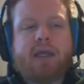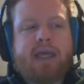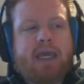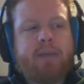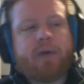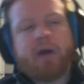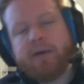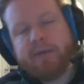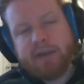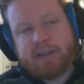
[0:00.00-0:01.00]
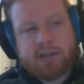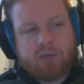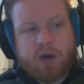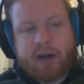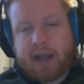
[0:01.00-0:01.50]
Keepa is
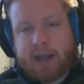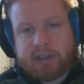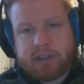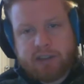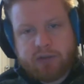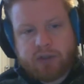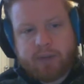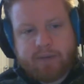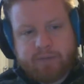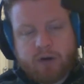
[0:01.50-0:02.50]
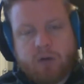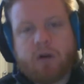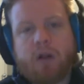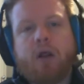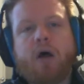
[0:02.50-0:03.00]
one I actually use on my phone
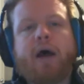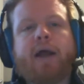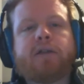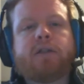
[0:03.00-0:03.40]
a lot.